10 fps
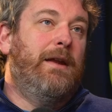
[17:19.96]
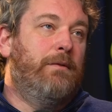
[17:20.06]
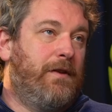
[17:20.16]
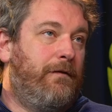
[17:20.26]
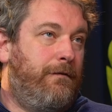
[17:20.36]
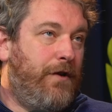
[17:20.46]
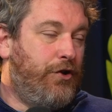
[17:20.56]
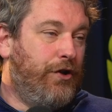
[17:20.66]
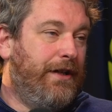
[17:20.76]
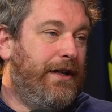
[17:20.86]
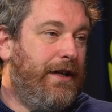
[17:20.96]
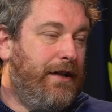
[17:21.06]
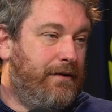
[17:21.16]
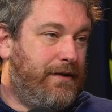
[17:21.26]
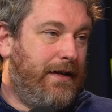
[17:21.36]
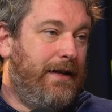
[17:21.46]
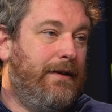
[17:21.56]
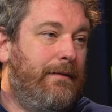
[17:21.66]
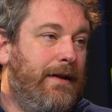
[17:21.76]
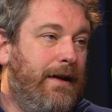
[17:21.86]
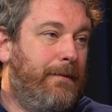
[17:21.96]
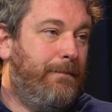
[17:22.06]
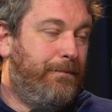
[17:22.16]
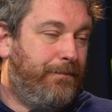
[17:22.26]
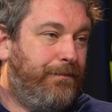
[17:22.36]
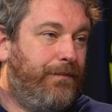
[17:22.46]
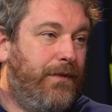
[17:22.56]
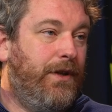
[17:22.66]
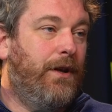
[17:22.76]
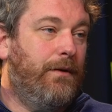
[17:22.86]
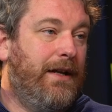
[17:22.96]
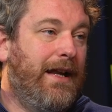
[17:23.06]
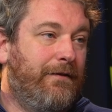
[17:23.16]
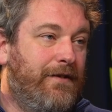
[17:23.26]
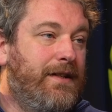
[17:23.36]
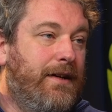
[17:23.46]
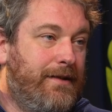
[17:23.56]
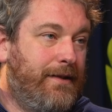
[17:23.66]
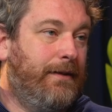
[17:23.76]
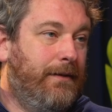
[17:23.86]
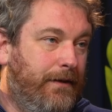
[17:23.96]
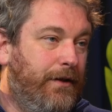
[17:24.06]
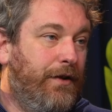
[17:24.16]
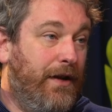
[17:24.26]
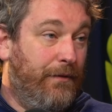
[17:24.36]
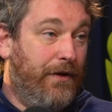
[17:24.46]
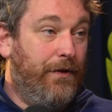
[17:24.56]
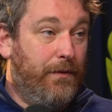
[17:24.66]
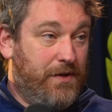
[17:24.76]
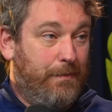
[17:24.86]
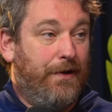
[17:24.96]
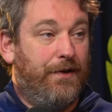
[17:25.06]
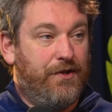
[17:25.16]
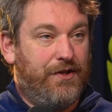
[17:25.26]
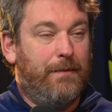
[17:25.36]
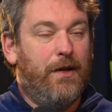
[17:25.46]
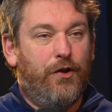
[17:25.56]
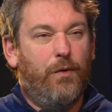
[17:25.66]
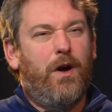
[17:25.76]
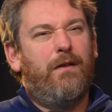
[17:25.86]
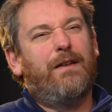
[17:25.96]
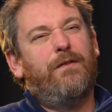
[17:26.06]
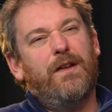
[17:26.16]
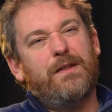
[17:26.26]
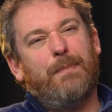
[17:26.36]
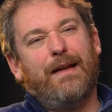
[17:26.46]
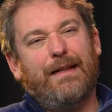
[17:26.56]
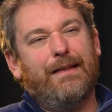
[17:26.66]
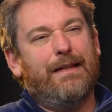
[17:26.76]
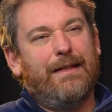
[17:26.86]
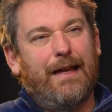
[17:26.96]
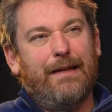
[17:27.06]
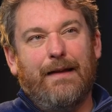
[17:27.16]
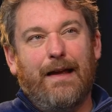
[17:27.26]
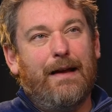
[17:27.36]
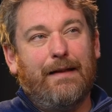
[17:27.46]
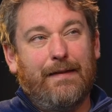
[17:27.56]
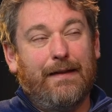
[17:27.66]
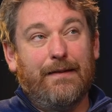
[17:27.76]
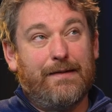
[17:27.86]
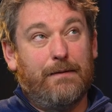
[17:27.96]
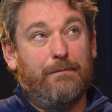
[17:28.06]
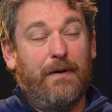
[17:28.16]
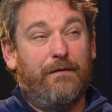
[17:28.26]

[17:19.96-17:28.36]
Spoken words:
it was officially used in in advertising. That there was a partnership. There were adverts back in the day. I think there's a